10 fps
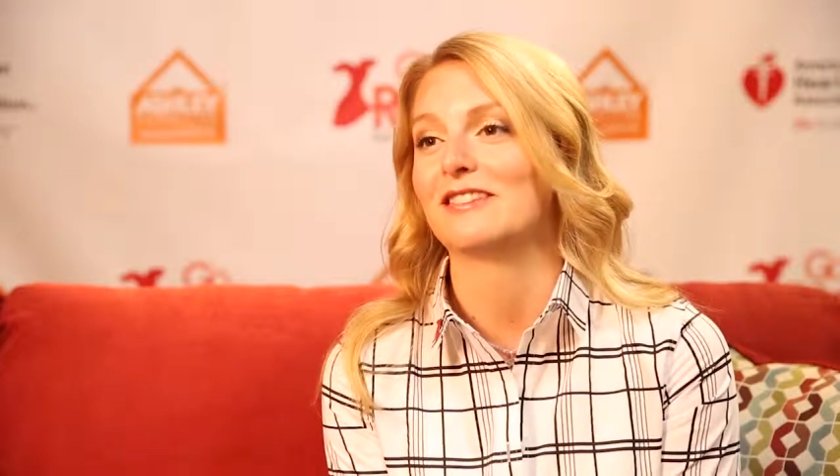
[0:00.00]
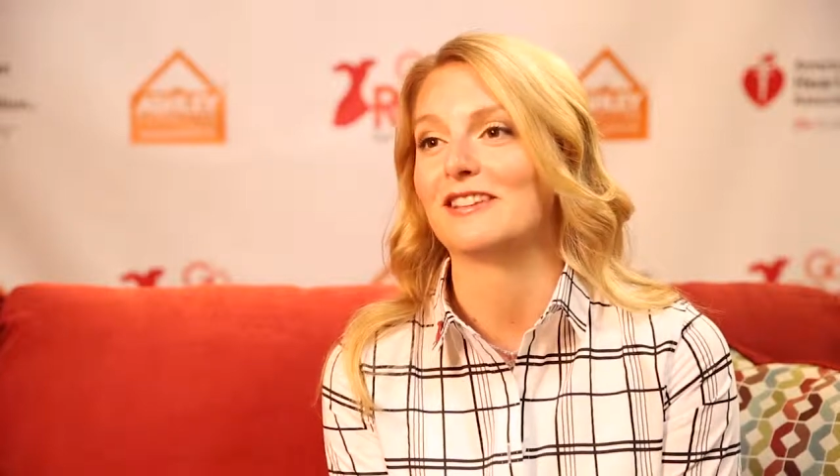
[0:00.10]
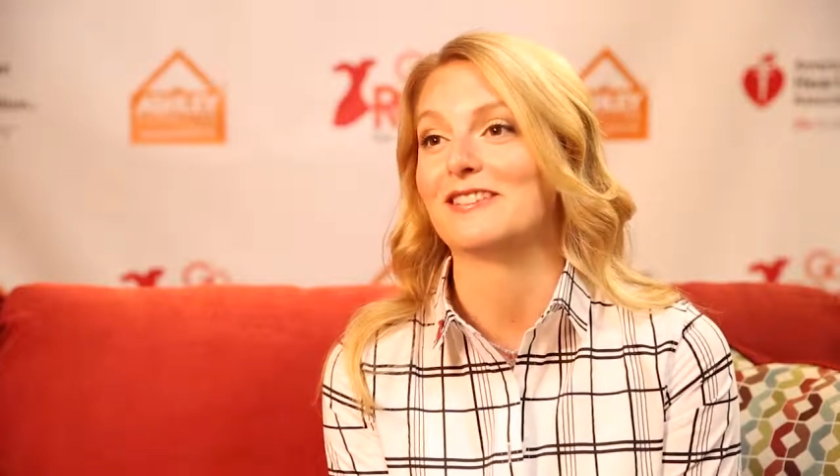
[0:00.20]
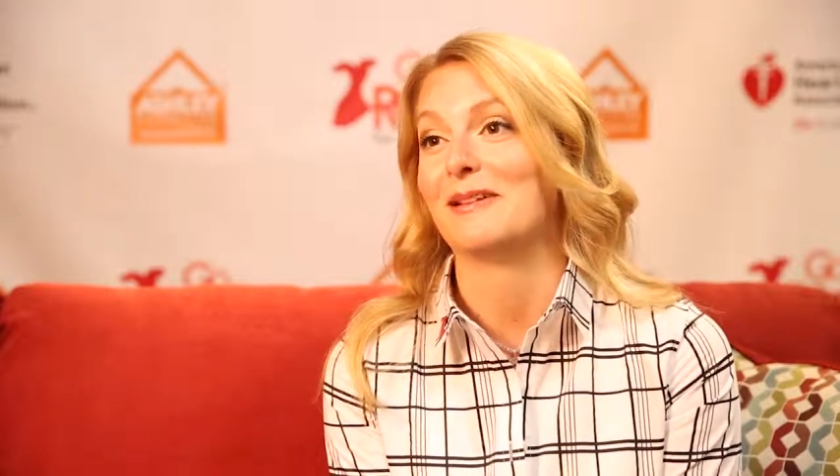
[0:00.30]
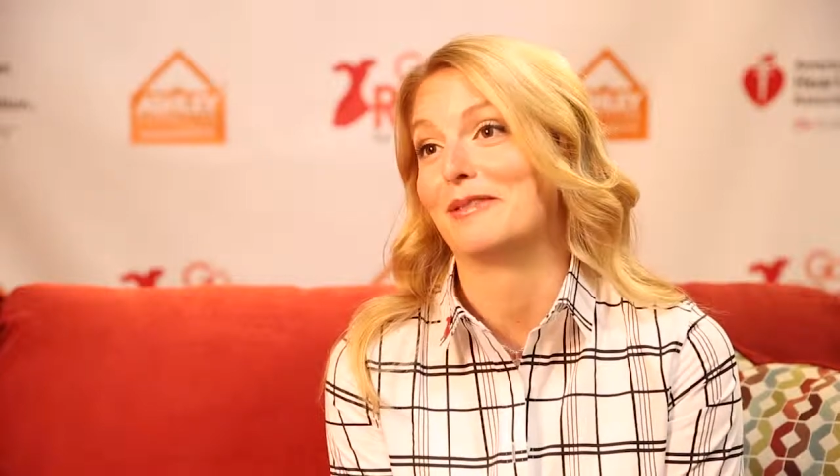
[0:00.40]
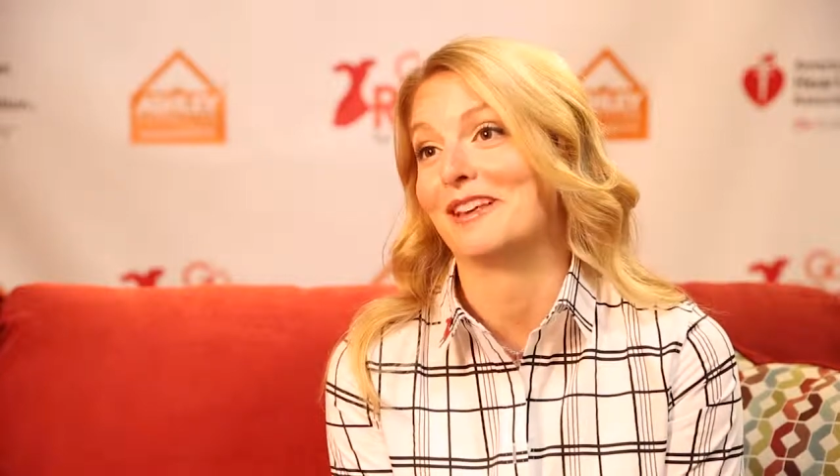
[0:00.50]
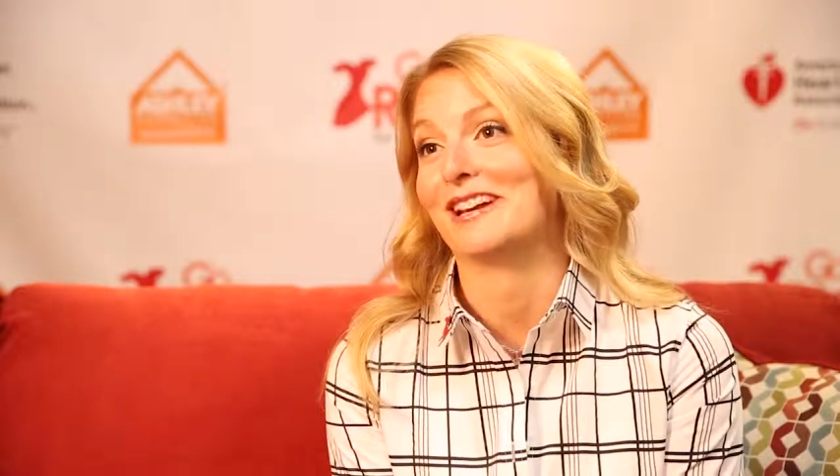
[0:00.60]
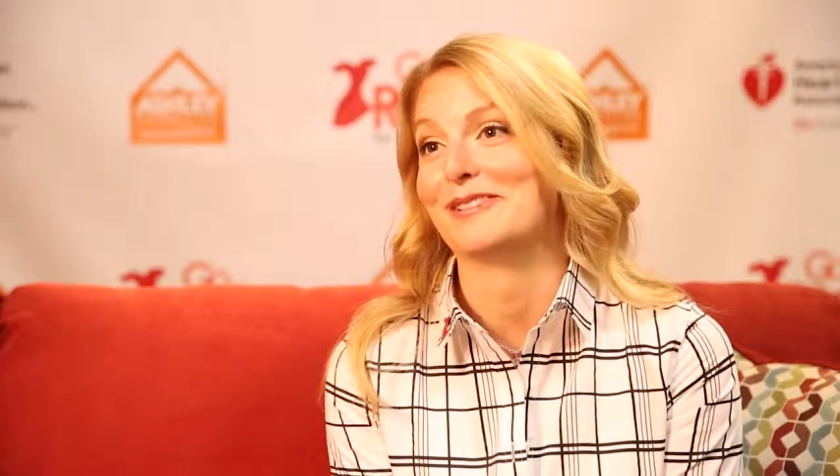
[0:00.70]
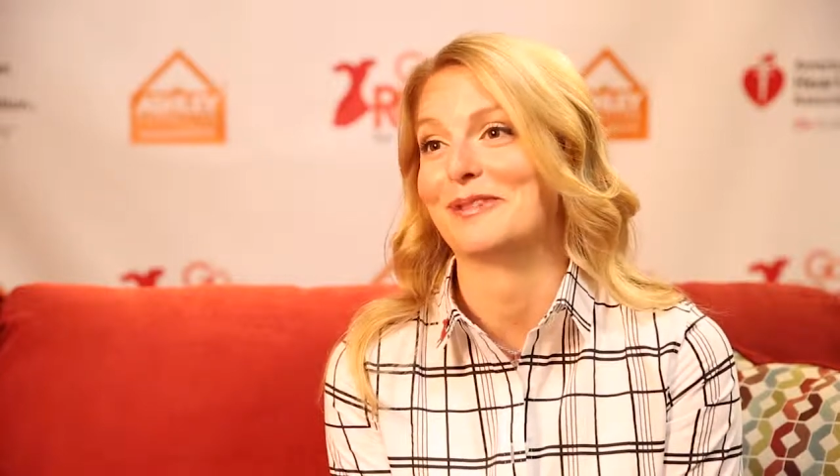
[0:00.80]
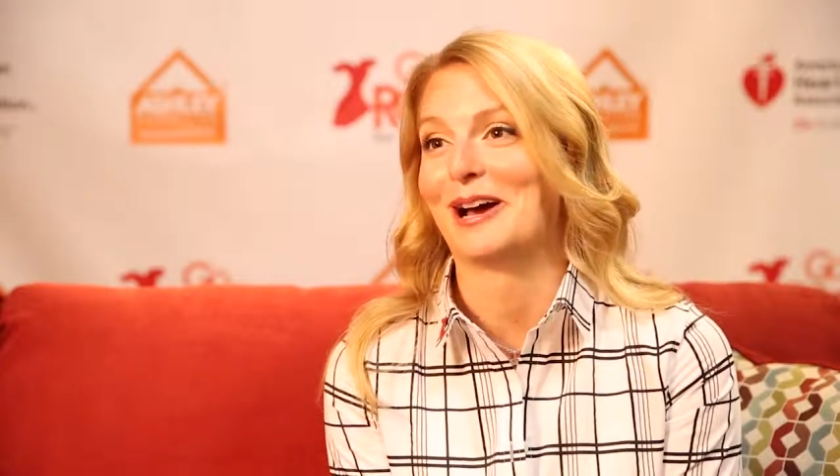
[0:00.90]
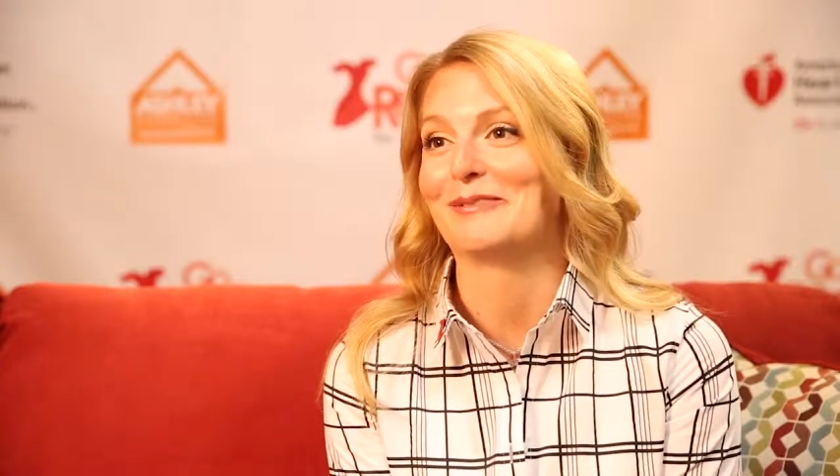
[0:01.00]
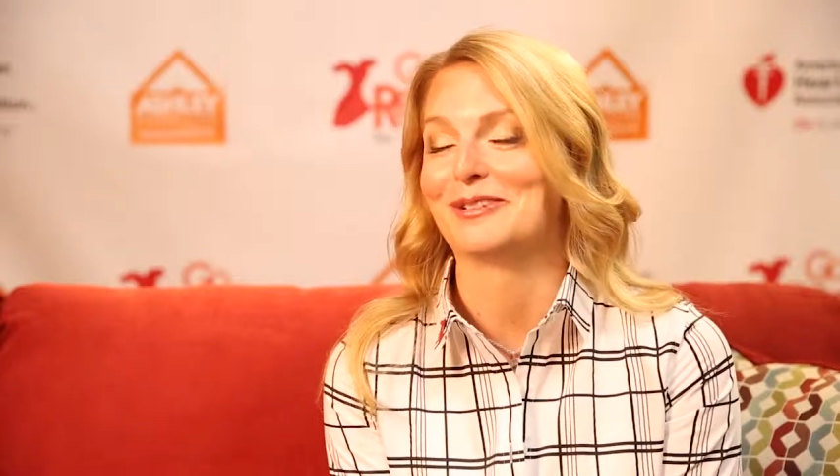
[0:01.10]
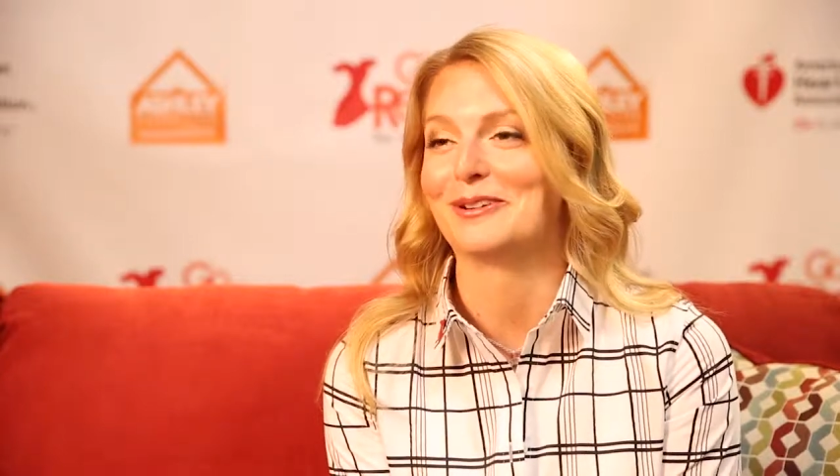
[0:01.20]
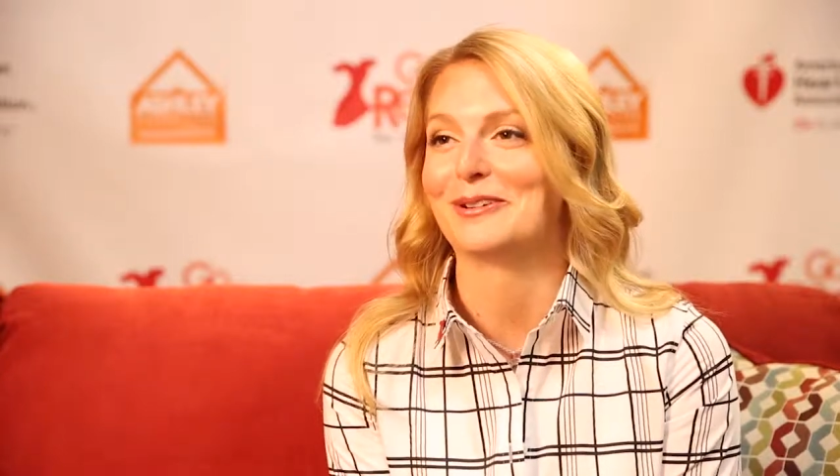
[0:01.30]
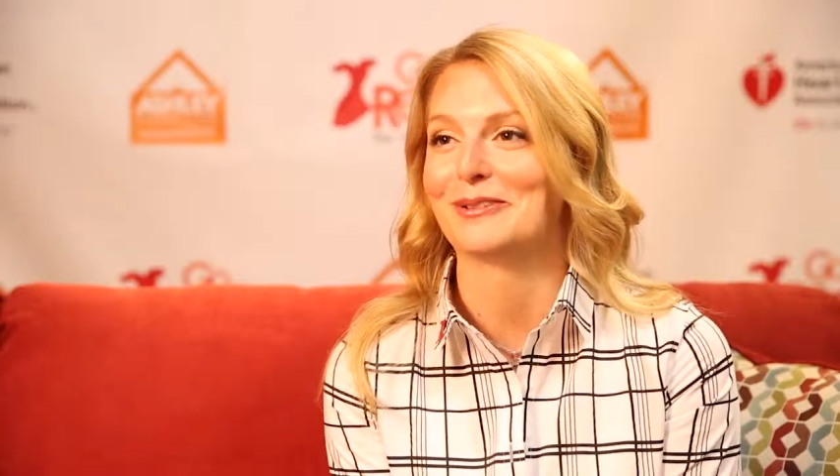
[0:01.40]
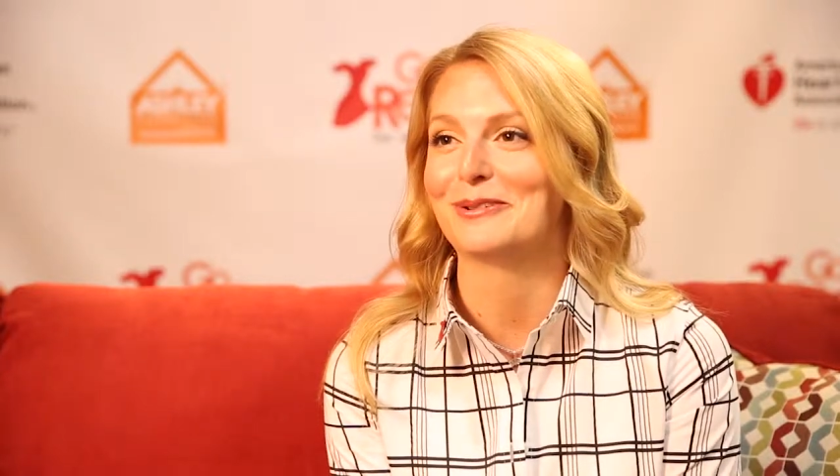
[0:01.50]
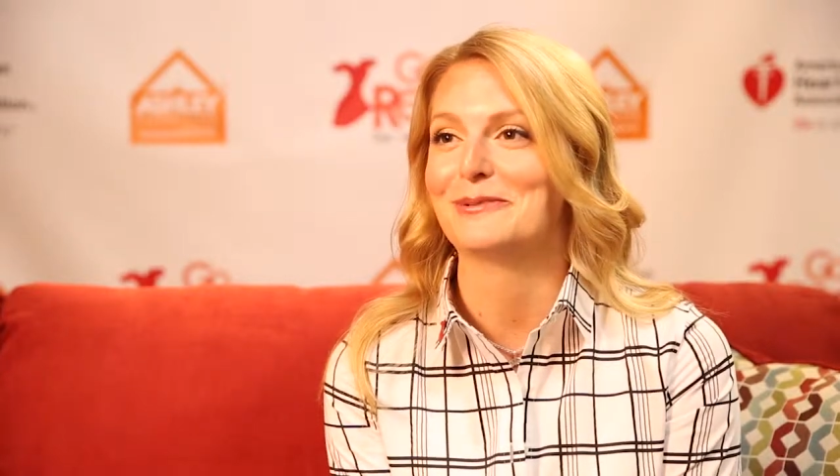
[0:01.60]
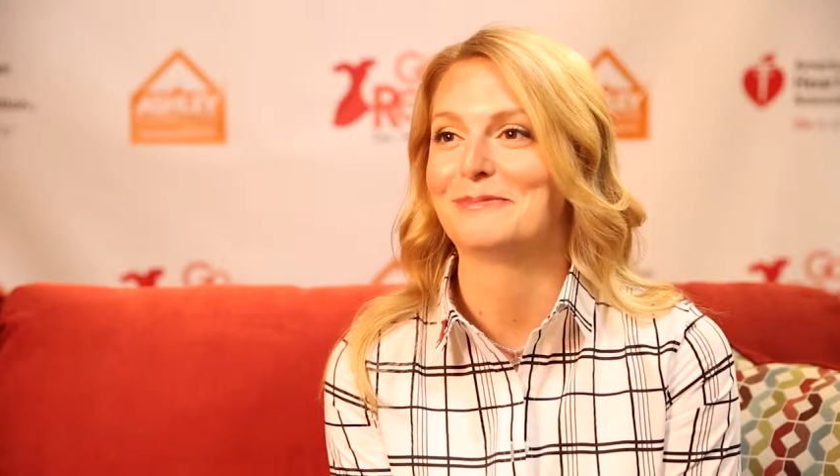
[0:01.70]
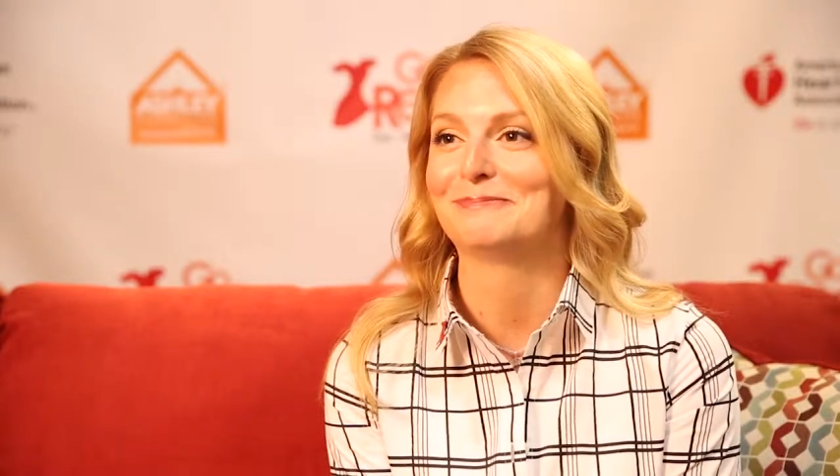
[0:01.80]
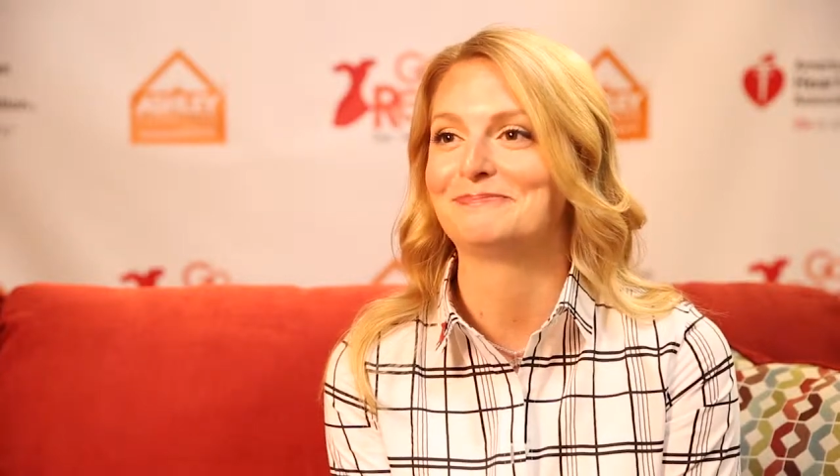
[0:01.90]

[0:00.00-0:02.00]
the same thing as what I was going through.